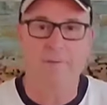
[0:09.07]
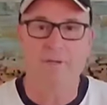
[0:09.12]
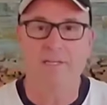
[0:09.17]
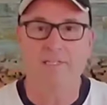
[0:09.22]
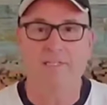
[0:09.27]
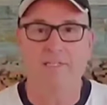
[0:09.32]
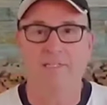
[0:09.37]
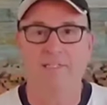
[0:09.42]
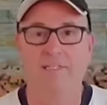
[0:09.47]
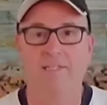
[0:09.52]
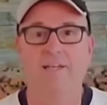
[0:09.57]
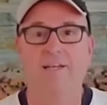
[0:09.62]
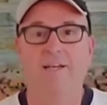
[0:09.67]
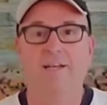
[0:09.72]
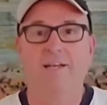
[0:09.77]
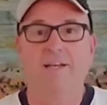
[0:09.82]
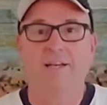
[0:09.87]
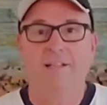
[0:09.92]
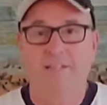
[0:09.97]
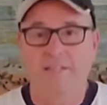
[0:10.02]
because of the,
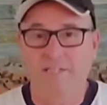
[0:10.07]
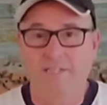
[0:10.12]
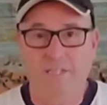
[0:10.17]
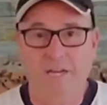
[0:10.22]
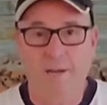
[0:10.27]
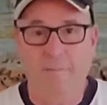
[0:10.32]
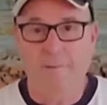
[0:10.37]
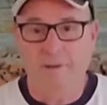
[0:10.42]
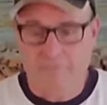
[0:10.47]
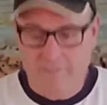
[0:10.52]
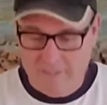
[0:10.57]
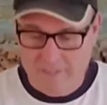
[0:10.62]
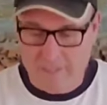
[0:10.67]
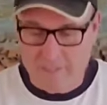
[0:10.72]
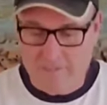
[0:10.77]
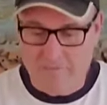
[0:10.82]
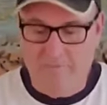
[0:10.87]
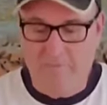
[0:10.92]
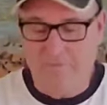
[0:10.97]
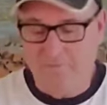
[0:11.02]
the shape of it.
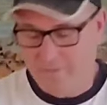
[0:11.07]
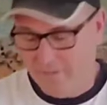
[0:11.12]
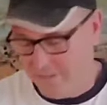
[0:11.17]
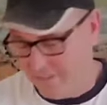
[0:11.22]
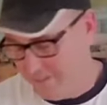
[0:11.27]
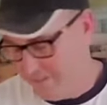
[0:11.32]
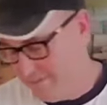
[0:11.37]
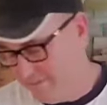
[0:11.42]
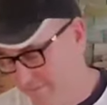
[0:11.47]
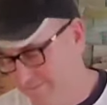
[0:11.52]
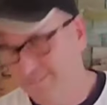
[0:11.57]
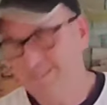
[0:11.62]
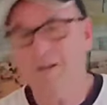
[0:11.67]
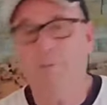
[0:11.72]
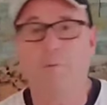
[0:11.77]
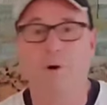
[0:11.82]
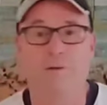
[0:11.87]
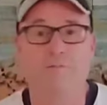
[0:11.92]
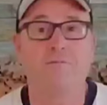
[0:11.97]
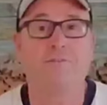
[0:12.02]
It's, it's
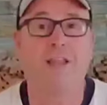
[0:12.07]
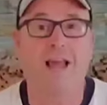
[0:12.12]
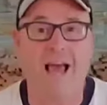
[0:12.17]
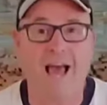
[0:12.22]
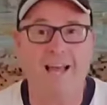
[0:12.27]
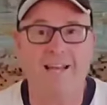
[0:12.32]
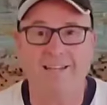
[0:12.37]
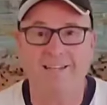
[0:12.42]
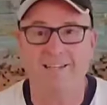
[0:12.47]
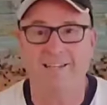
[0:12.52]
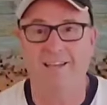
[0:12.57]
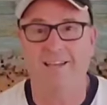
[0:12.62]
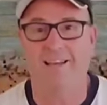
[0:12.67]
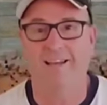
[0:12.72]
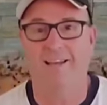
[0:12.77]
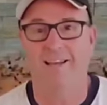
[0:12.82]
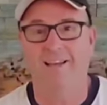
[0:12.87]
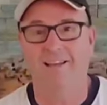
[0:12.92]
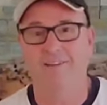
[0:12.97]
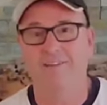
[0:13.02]
somewhat flat
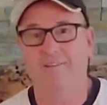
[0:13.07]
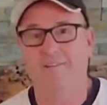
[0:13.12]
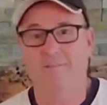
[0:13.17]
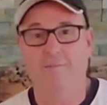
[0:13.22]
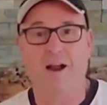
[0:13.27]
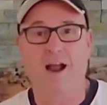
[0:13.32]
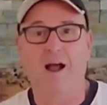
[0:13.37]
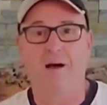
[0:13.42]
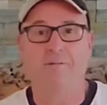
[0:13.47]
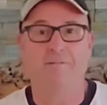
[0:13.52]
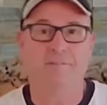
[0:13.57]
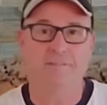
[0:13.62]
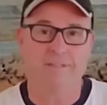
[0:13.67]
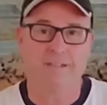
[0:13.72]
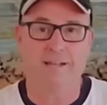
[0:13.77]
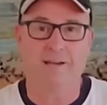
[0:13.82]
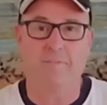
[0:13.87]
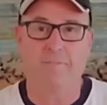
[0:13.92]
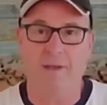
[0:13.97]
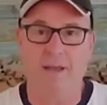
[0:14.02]
and round
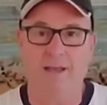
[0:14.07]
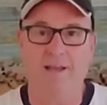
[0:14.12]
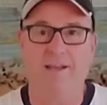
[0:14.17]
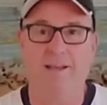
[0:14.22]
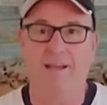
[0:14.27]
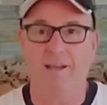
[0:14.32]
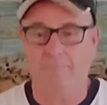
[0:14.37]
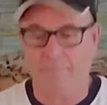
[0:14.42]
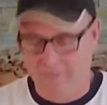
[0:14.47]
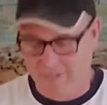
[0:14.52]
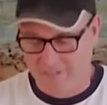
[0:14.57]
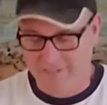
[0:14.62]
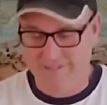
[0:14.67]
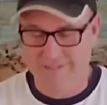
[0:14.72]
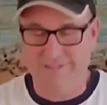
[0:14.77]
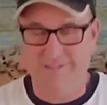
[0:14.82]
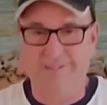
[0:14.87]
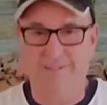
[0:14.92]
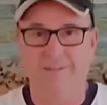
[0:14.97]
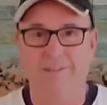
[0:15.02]
like a pancake, but it's
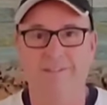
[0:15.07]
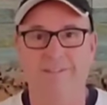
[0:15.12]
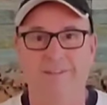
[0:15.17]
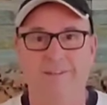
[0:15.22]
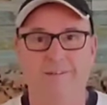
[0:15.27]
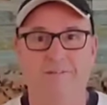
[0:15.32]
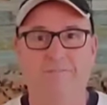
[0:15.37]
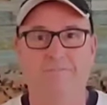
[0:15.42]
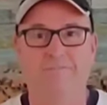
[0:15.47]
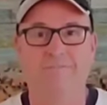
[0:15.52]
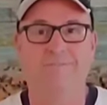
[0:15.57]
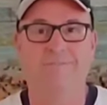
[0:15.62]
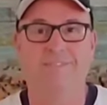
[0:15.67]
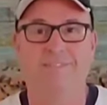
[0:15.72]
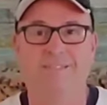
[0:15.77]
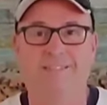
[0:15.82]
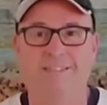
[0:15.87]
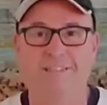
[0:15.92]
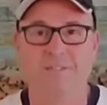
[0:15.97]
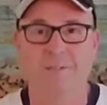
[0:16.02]
a little, you know,
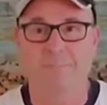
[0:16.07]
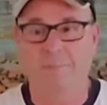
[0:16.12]
unless your